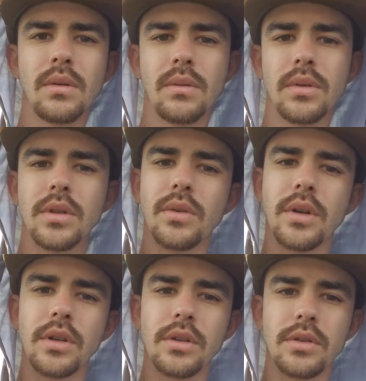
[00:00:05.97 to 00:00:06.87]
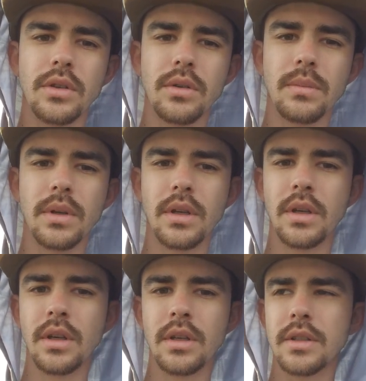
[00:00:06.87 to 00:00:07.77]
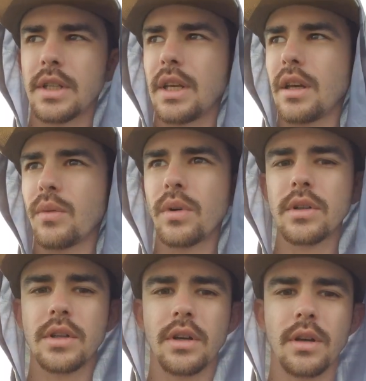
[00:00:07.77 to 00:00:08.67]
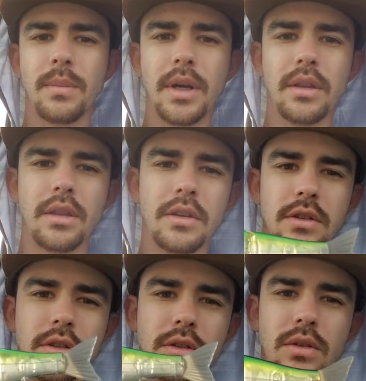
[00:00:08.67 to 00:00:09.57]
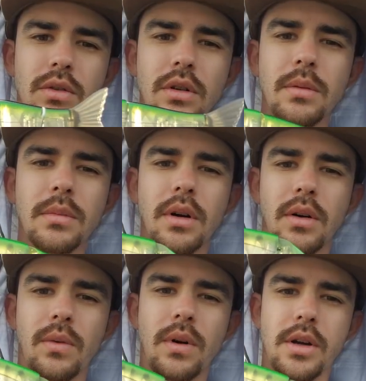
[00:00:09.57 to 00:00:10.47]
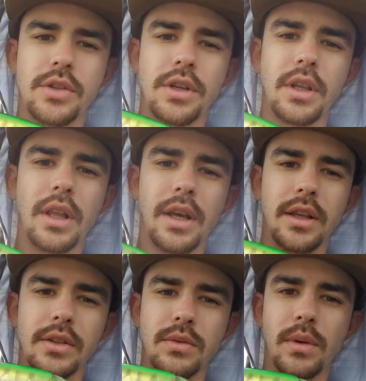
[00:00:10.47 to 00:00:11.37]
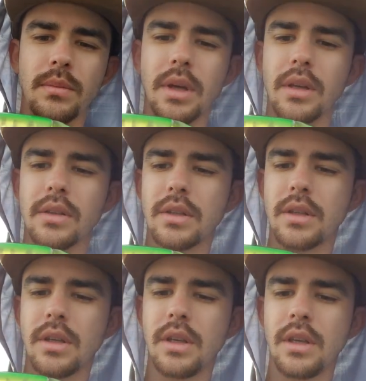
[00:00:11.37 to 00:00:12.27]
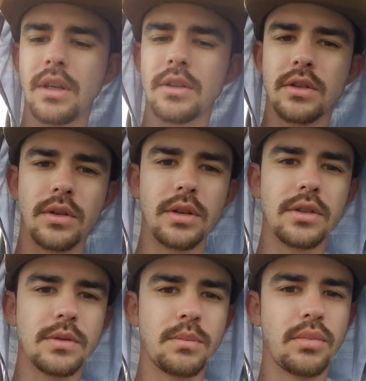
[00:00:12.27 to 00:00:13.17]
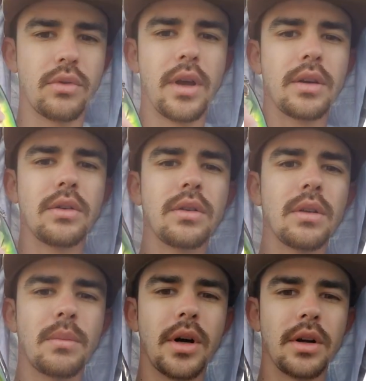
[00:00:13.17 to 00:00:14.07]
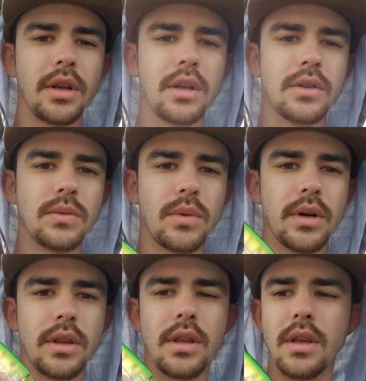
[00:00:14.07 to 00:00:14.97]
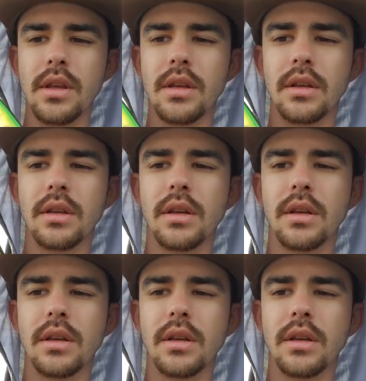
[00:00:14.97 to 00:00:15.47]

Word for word: What's going on YouTube? Today I want to talk about the Storm Arashi Glide Swimbait. So this is brand new to the market. It's one of the